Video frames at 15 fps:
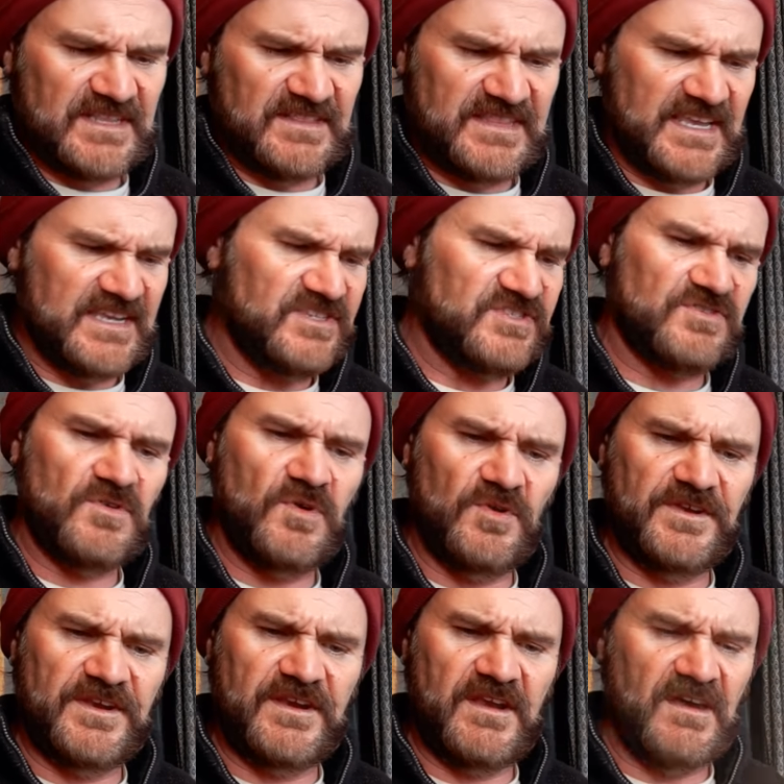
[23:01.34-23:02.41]
and things you're
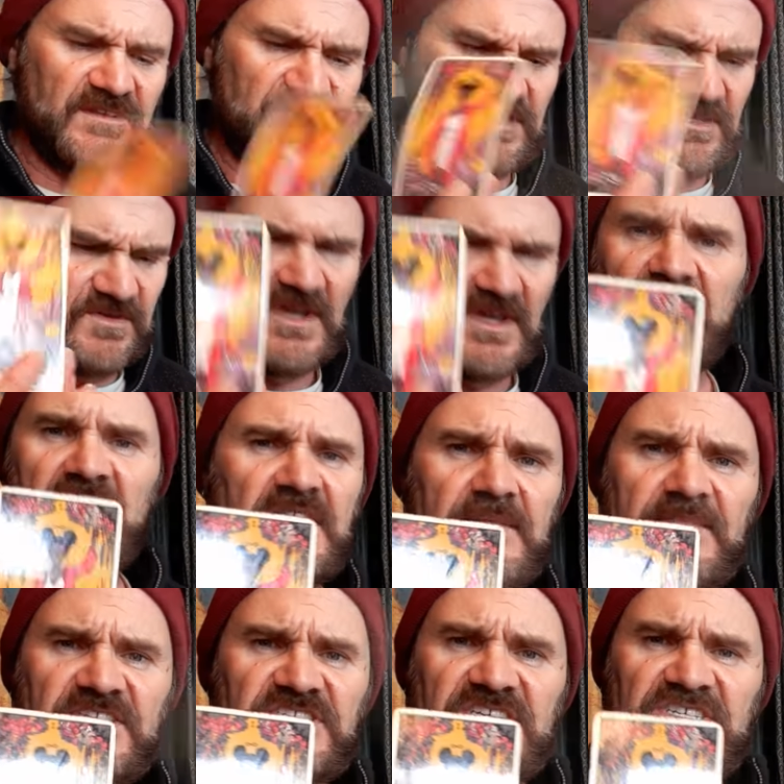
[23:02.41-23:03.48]
holding on to. The
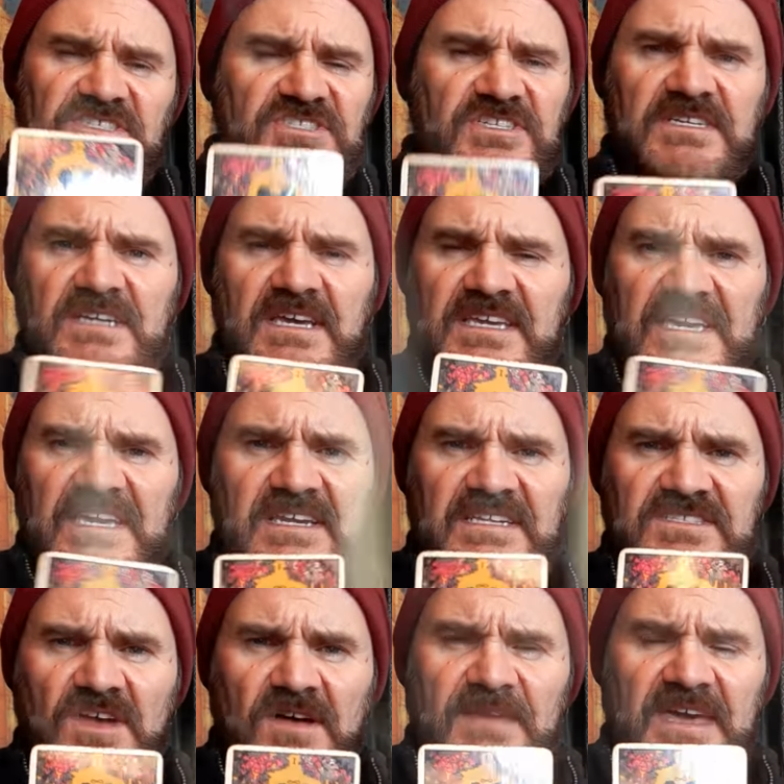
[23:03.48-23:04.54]
magician, again,
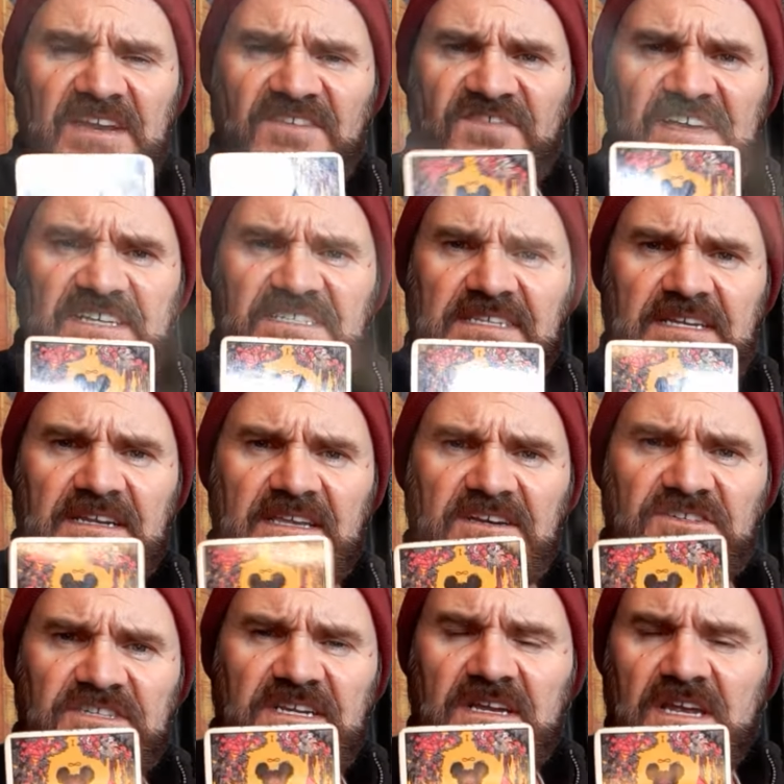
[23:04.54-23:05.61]
it's all manifesting
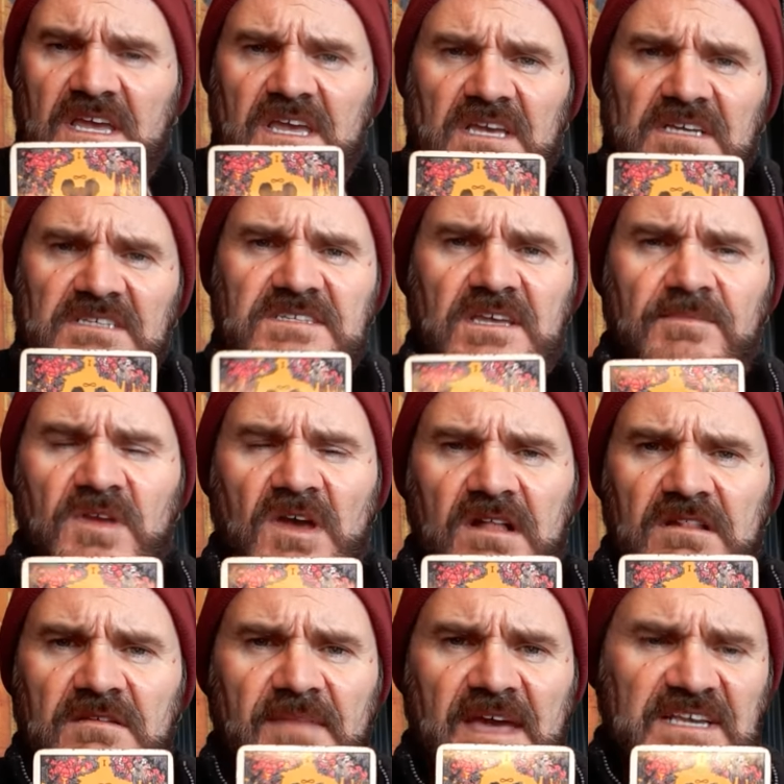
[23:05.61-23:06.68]
energy. Some of y'all
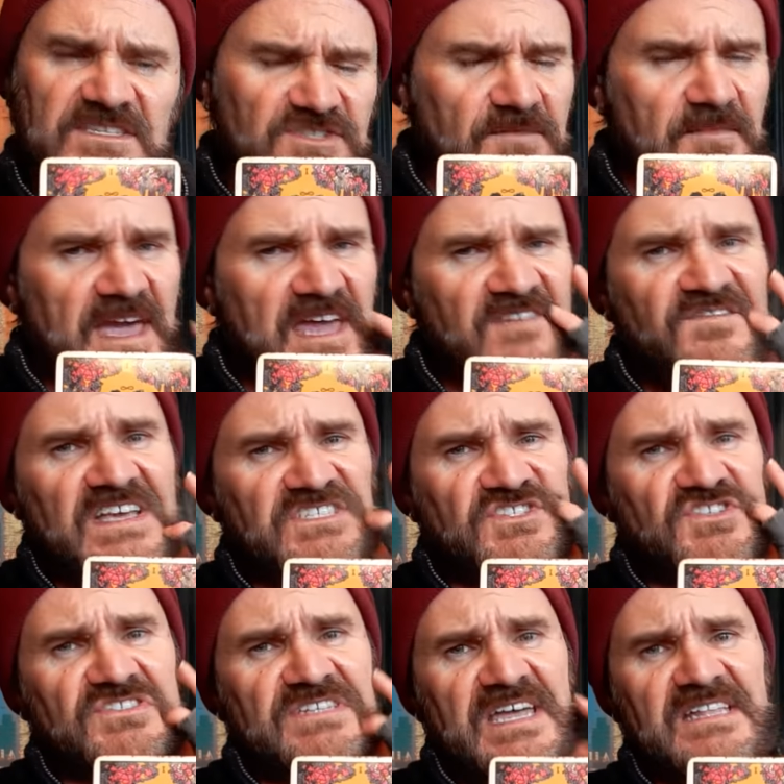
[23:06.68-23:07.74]
are master
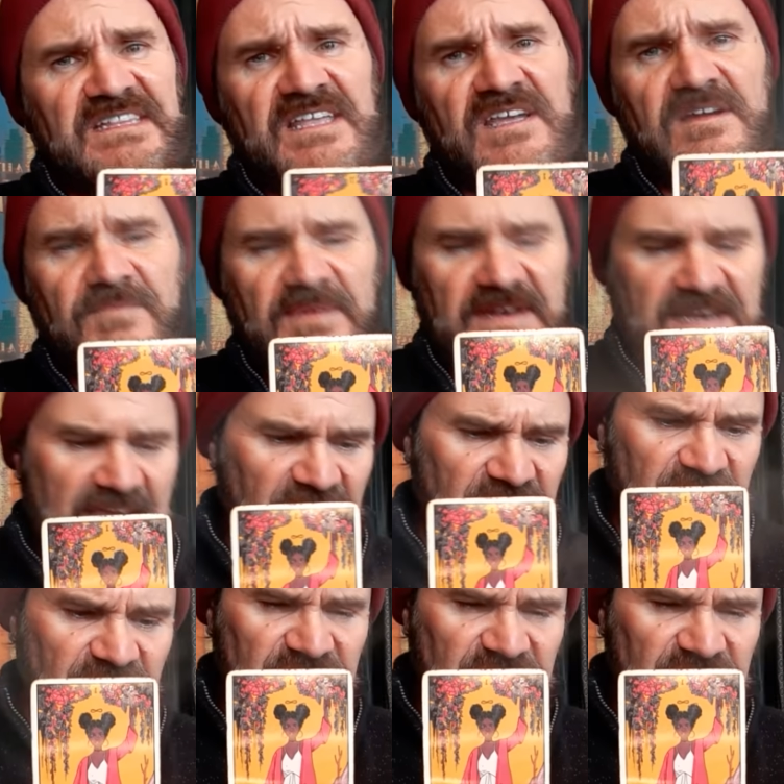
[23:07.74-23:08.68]
manifestors out there, but now you're